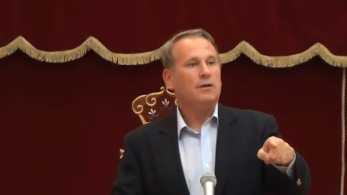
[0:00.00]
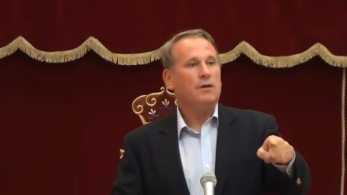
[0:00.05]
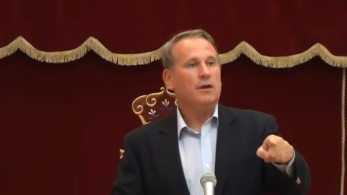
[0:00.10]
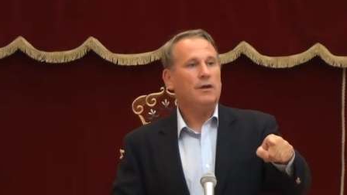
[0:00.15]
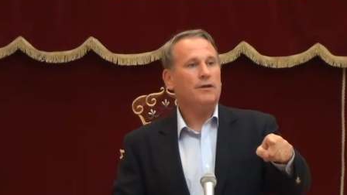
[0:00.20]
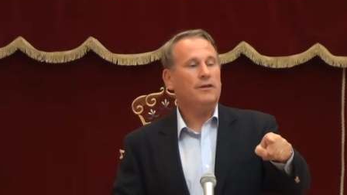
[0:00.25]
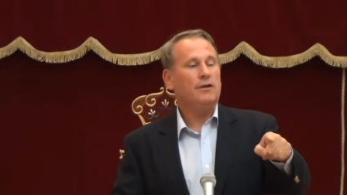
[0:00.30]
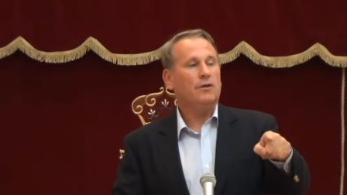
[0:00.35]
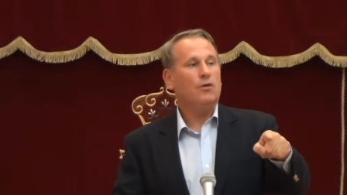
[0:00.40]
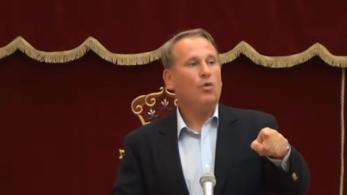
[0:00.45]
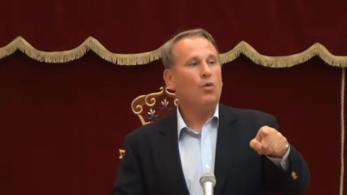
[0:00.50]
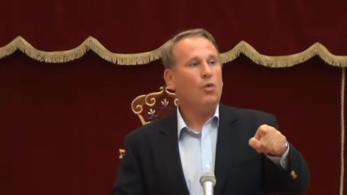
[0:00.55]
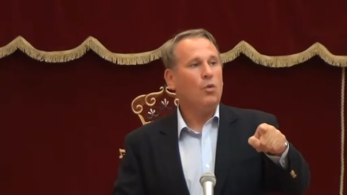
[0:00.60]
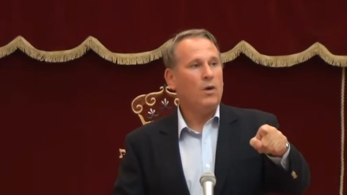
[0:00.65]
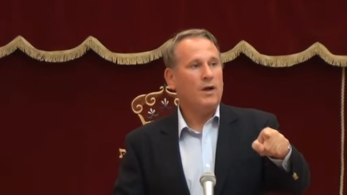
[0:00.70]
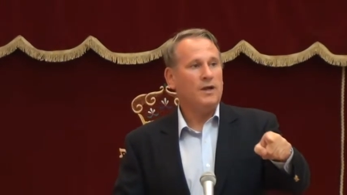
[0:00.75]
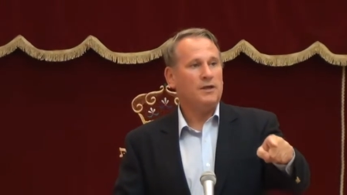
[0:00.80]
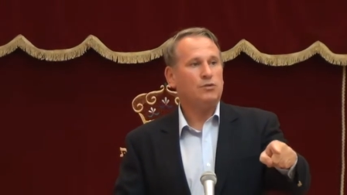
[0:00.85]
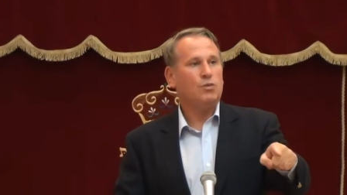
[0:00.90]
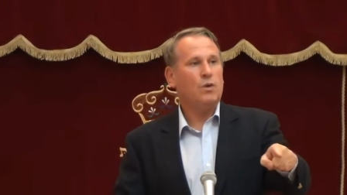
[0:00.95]
I think
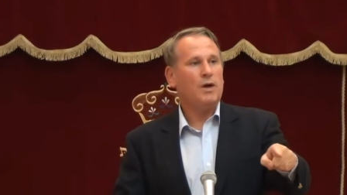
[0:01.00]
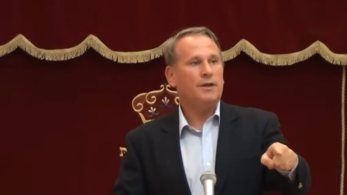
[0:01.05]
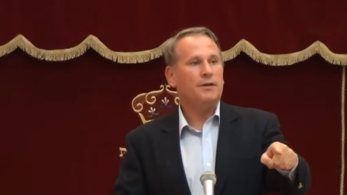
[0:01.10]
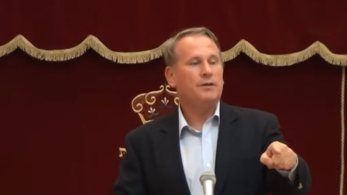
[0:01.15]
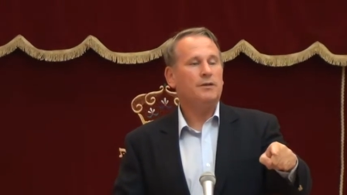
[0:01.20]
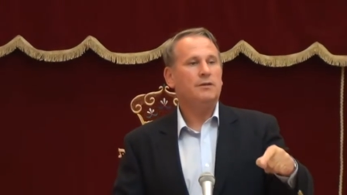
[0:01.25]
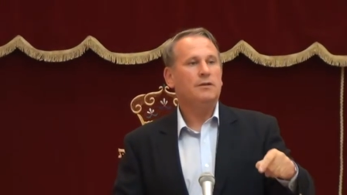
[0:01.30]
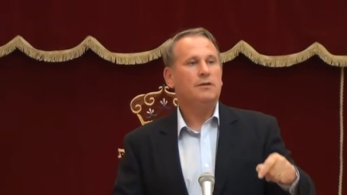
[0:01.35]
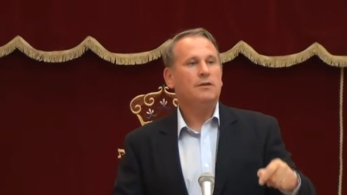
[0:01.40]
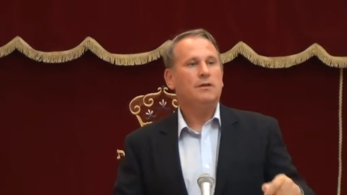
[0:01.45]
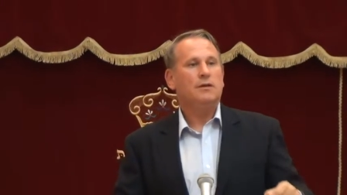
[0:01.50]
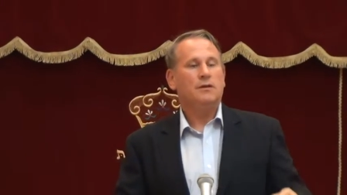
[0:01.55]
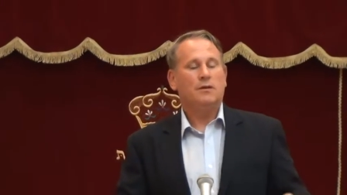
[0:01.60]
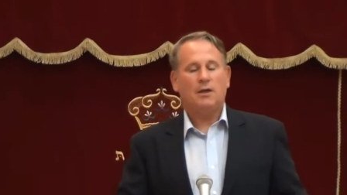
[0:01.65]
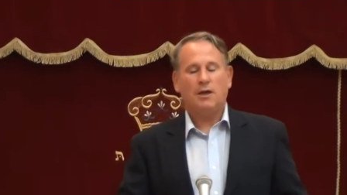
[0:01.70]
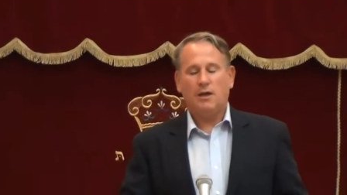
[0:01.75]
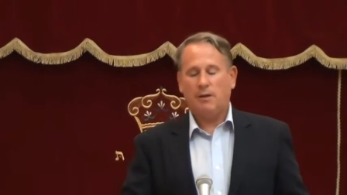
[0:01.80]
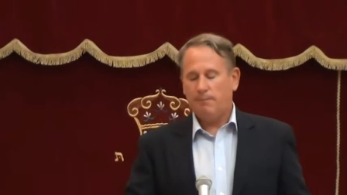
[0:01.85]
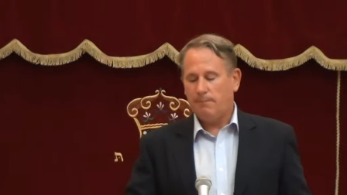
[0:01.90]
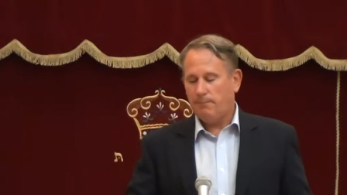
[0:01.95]
always when
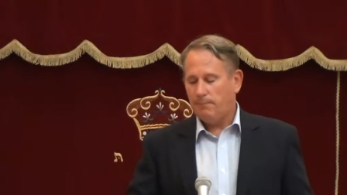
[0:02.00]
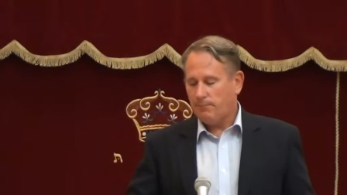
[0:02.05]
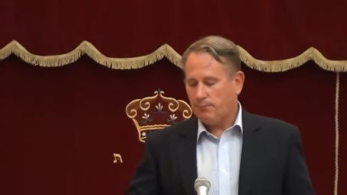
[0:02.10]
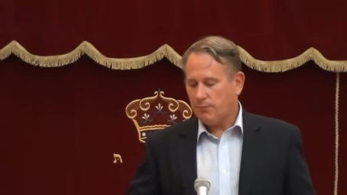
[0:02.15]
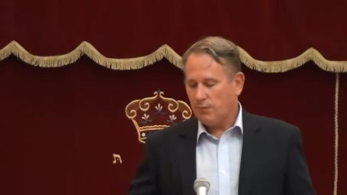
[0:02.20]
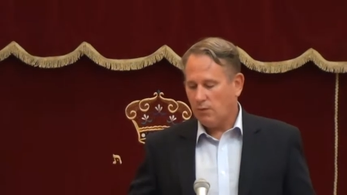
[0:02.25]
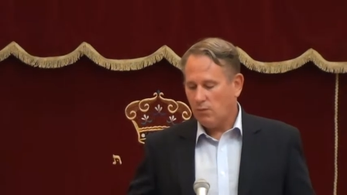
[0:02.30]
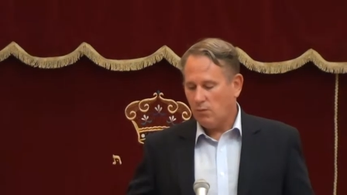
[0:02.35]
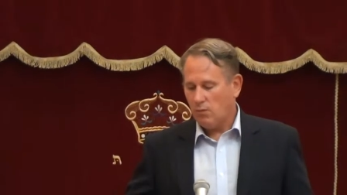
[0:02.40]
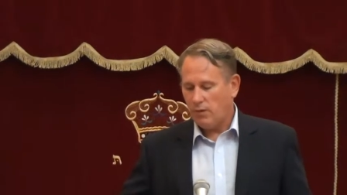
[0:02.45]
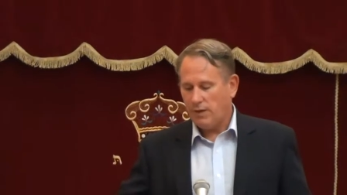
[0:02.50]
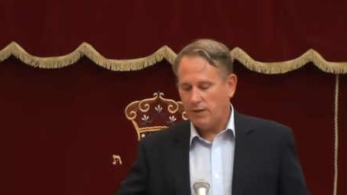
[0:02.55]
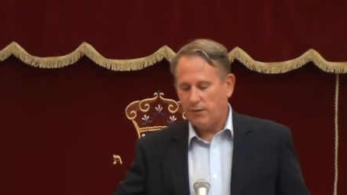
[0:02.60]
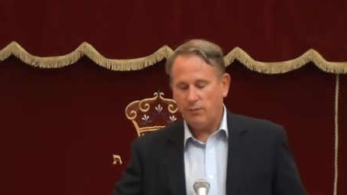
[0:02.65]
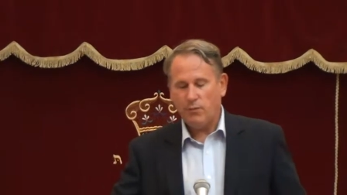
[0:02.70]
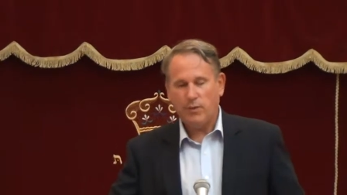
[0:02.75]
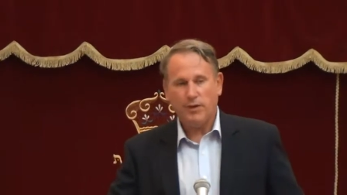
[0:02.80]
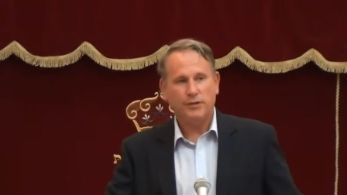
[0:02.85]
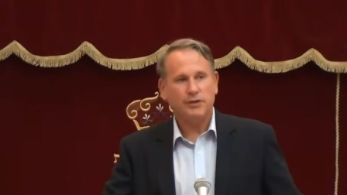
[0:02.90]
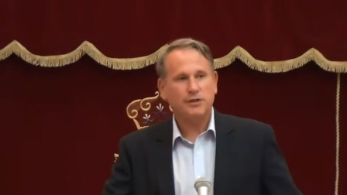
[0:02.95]

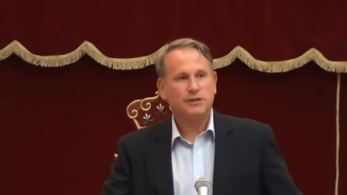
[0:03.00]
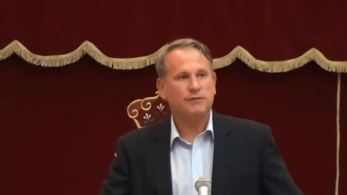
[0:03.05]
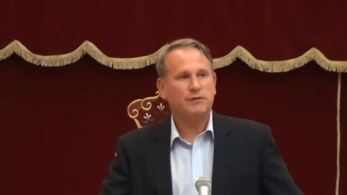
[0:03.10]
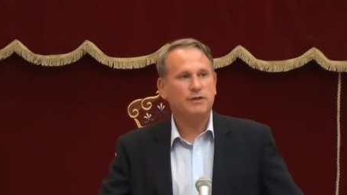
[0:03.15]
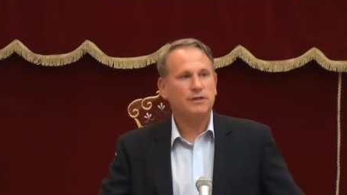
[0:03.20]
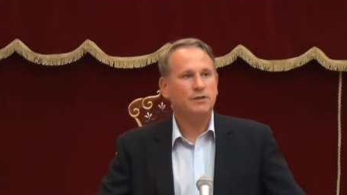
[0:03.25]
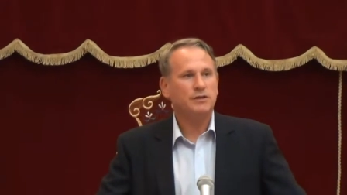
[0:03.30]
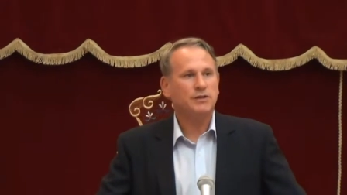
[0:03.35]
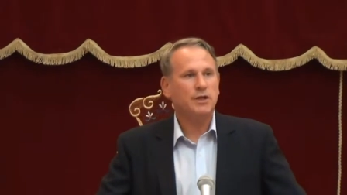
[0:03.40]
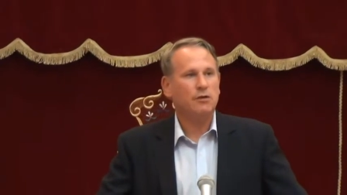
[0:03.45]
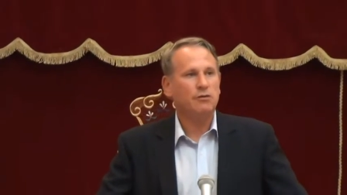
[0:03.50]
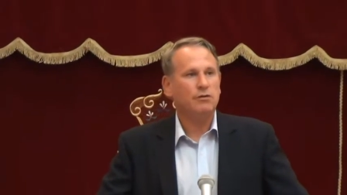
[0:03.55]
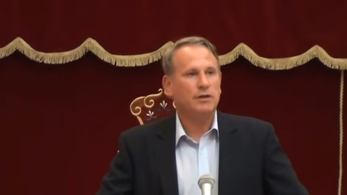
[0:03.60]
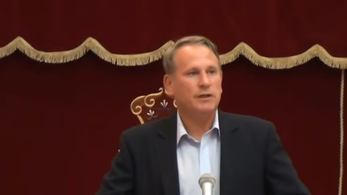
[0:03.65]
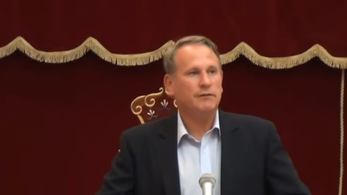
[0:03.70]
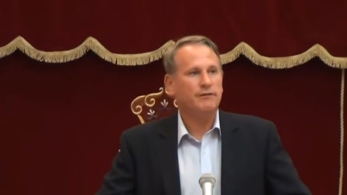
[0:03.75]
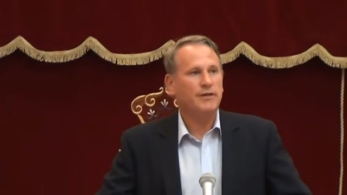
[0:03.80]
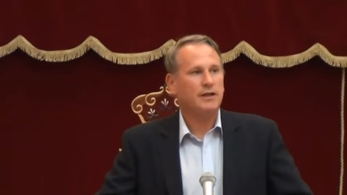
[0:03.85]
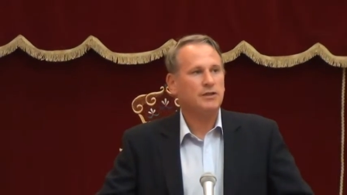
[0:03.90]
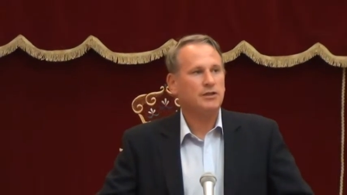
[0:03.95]
the civilians don't
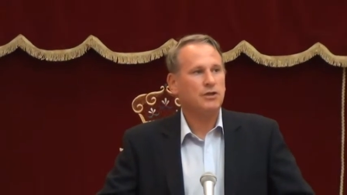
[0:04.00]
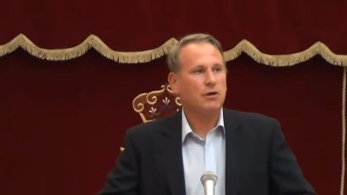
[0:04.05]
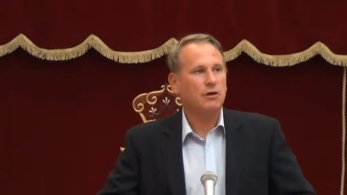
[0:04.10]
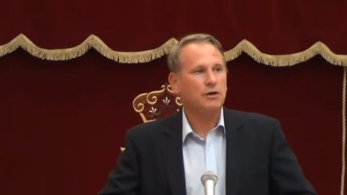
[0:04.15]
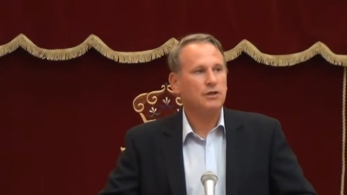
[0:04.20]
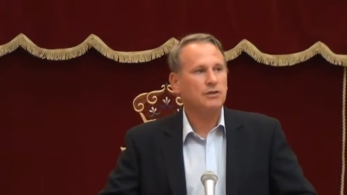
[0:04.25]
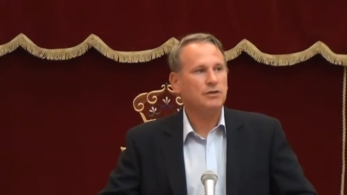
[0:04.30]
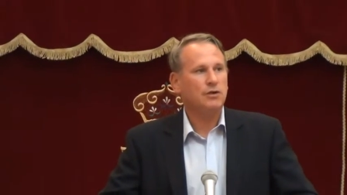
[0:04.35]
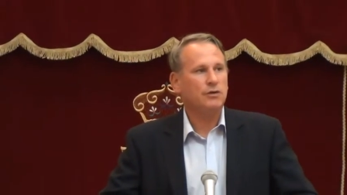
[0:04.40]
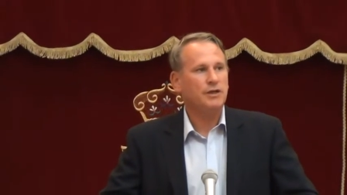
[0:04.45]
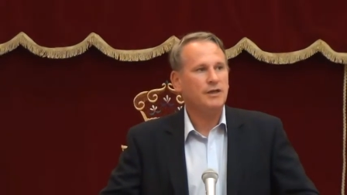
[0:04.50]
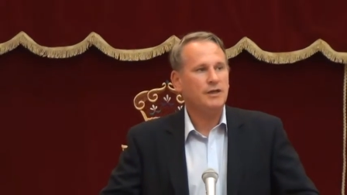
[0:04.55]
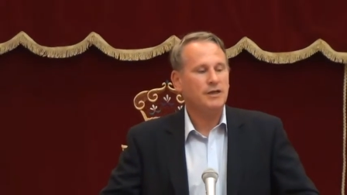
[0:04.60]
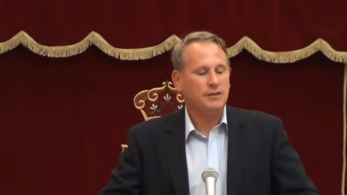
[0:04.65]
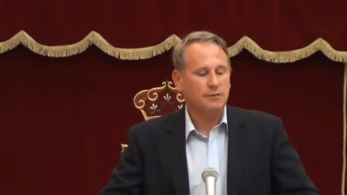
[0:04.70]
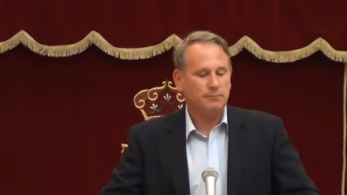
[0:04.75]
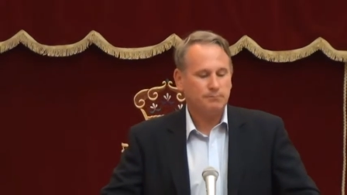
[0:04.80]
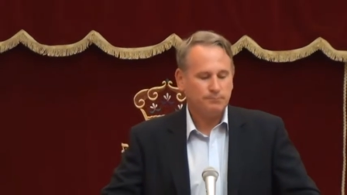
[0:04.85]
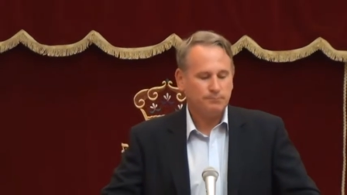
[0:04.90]
leave, that target's not hit.